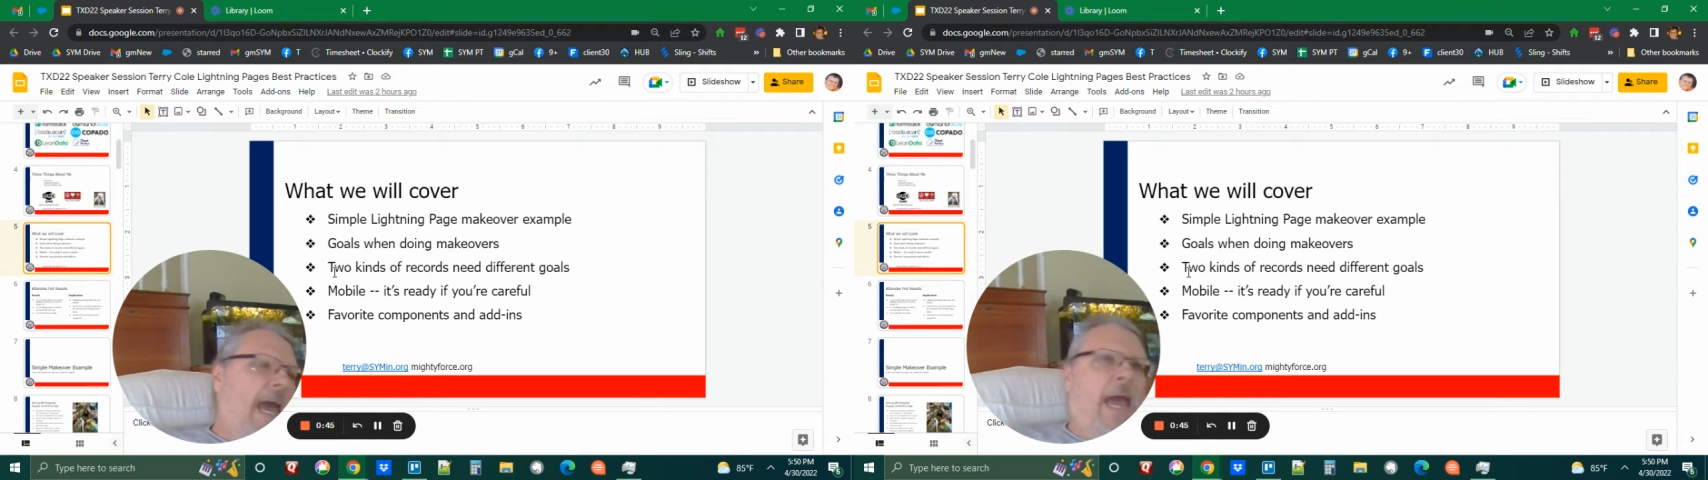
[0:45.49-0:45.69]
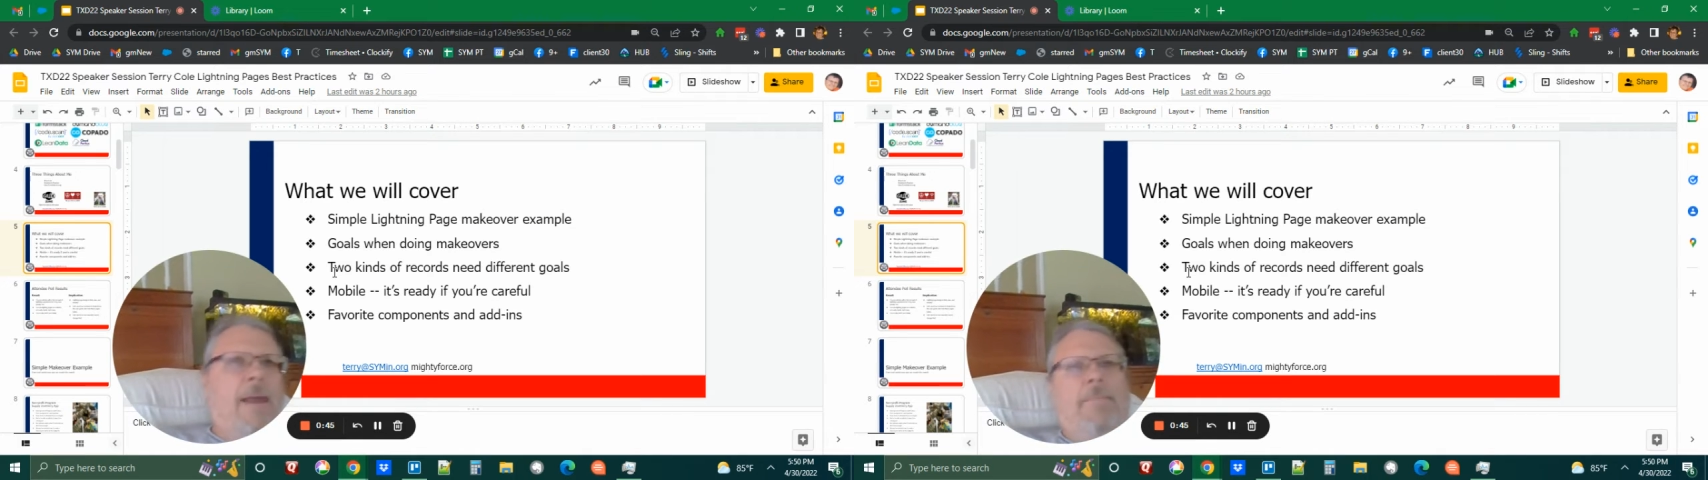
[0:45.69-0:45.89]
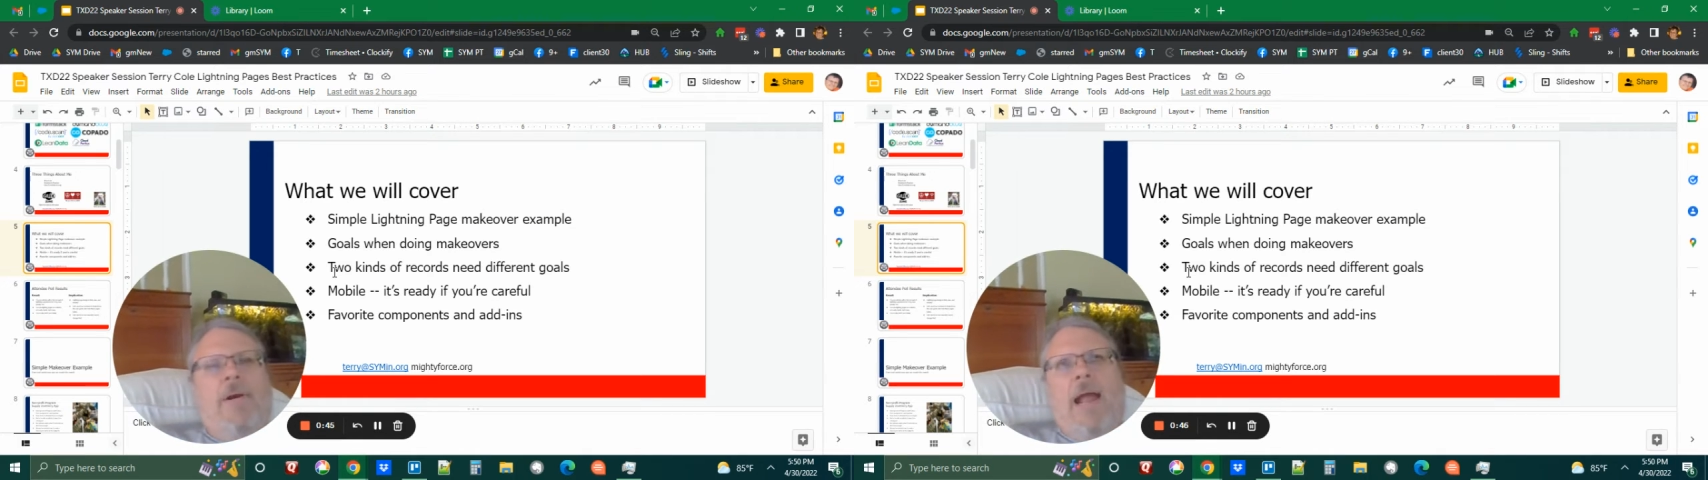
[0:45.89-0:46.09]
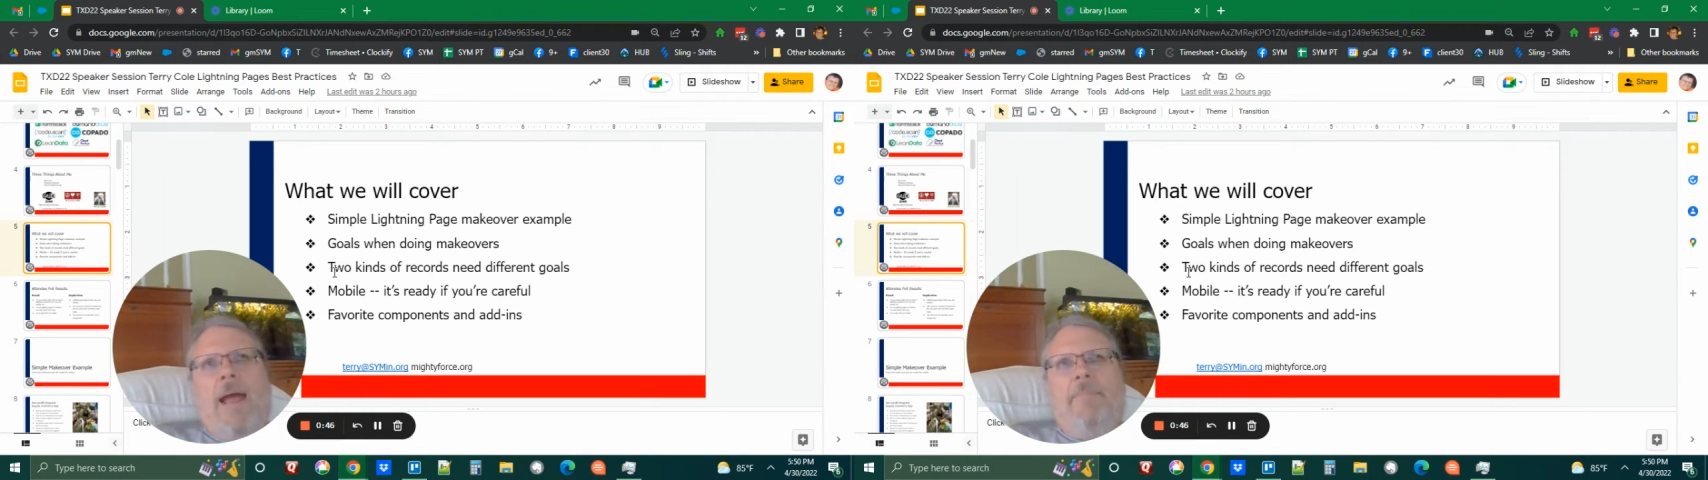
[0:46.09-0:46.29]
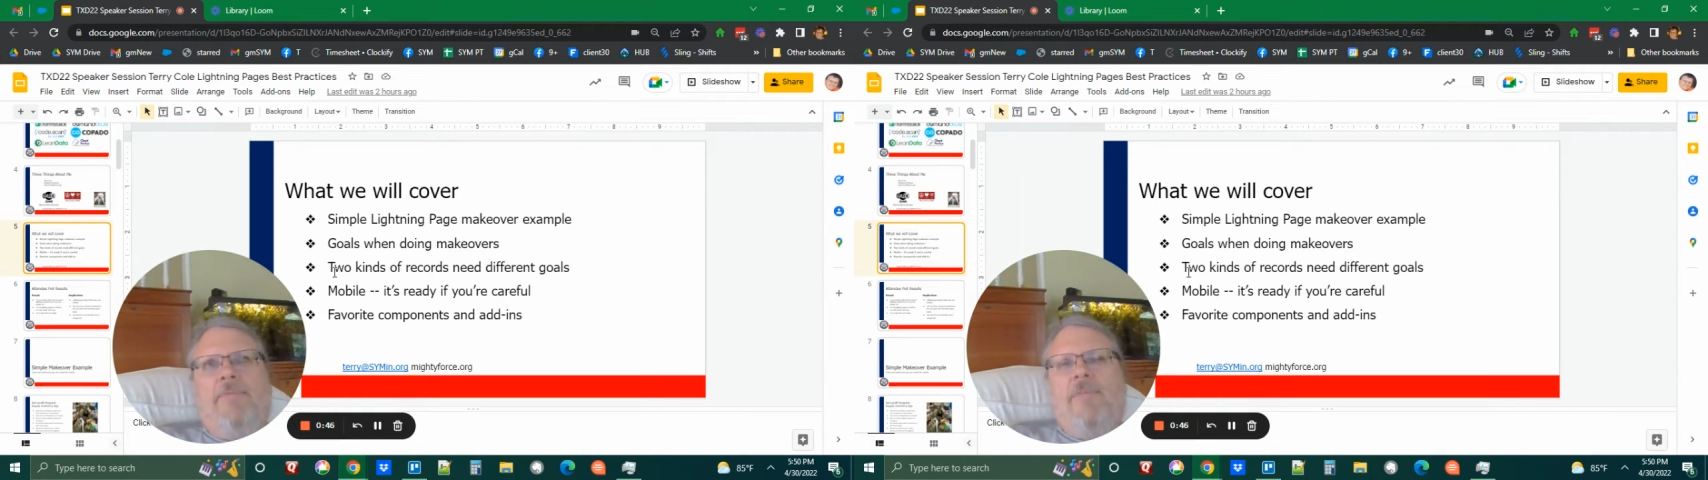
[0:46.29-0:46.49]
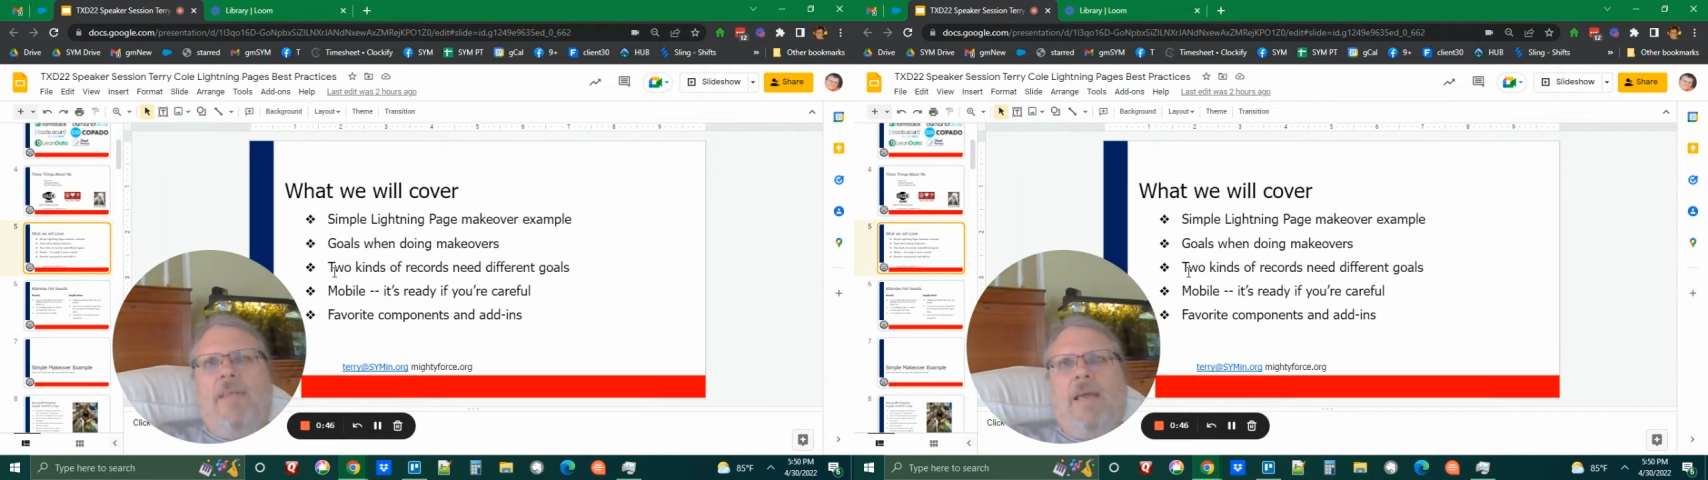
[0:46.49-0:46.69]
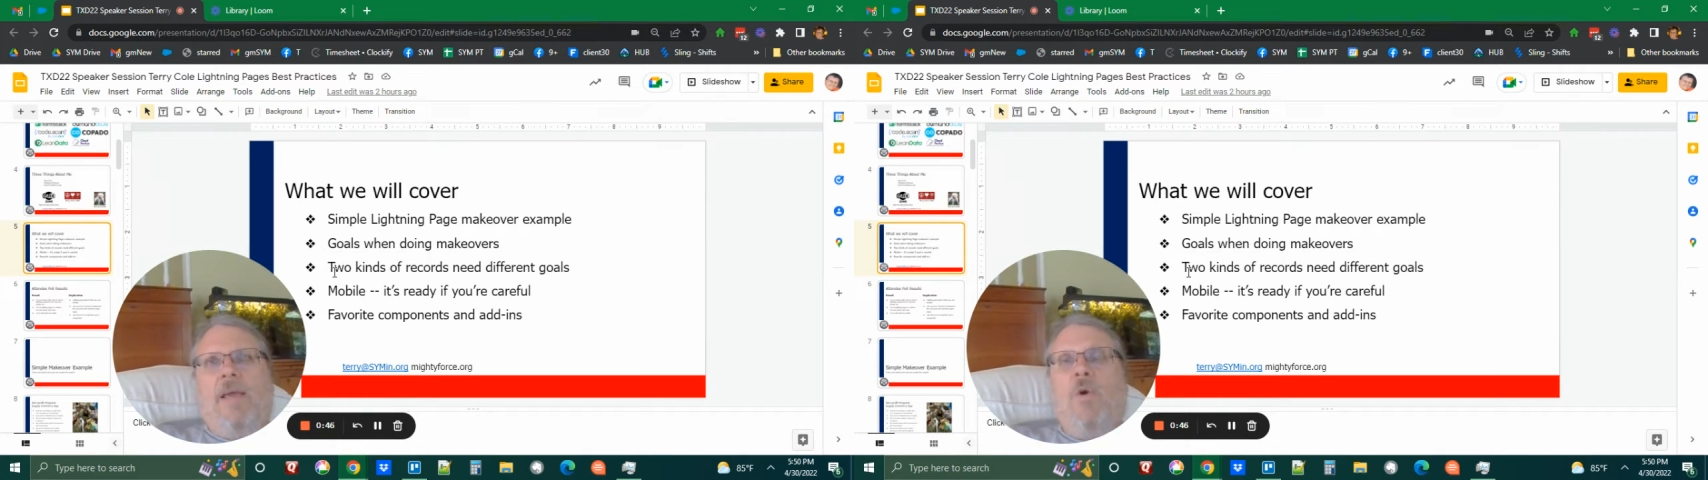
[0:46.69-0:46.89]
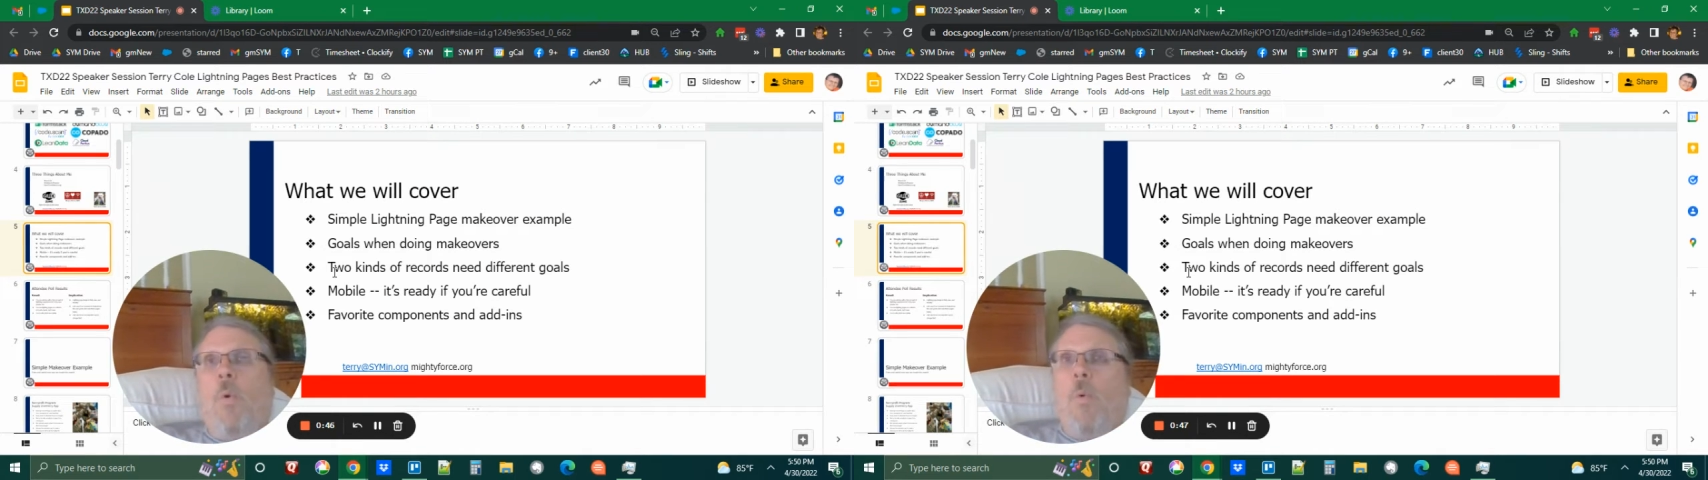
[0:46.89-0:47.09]
and perhaps the
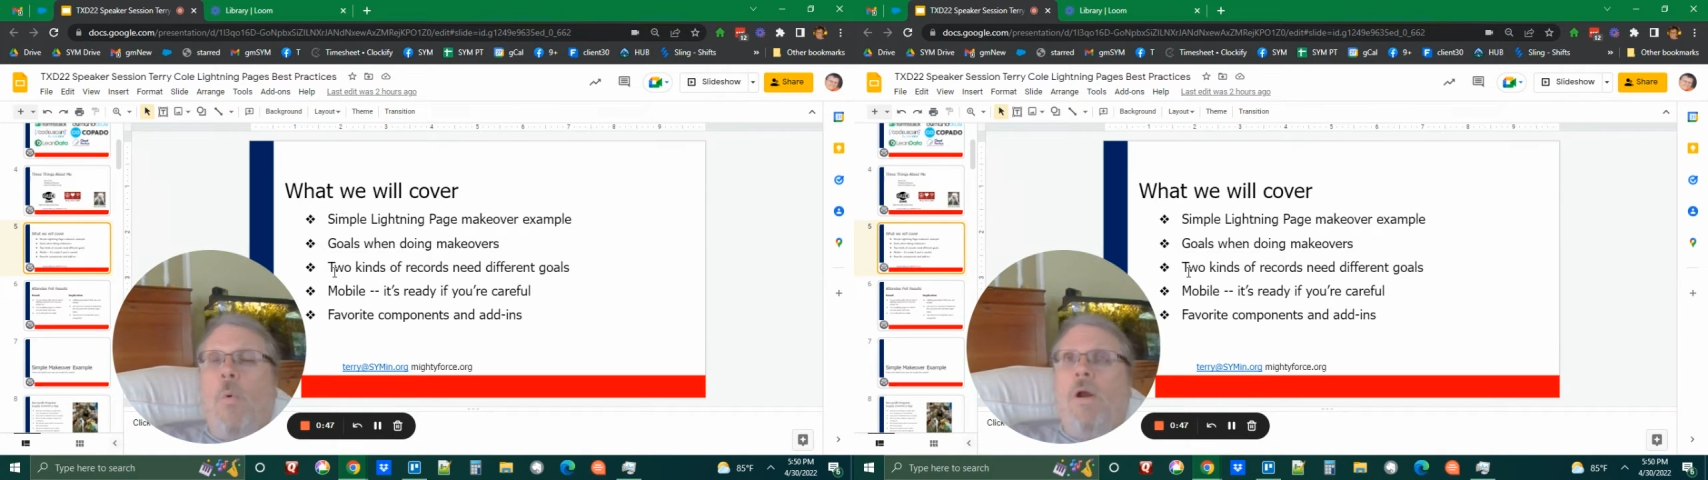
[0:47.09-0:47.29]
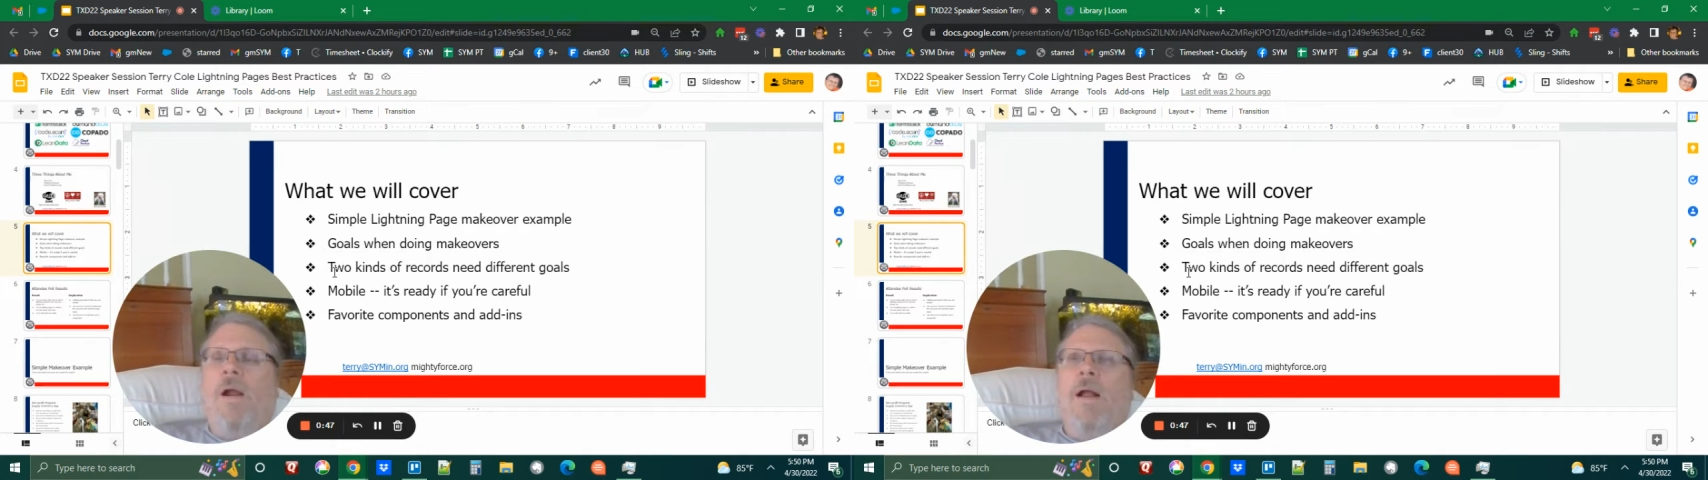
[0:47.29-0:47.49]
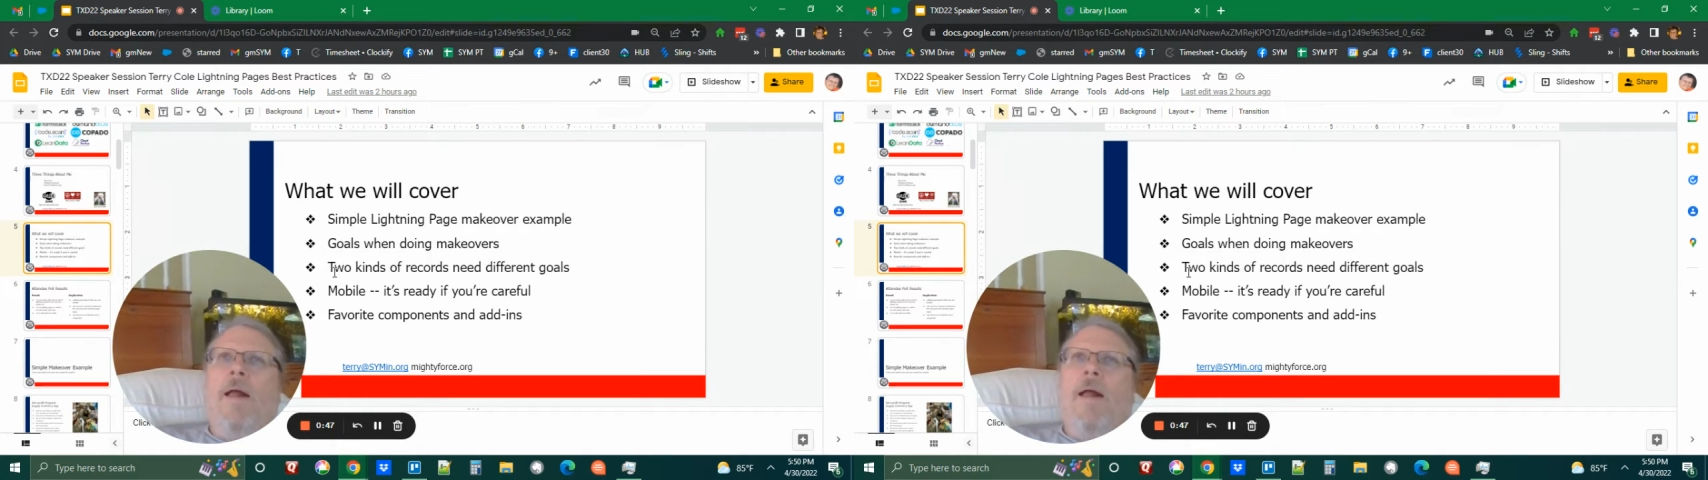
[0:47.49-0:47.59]
core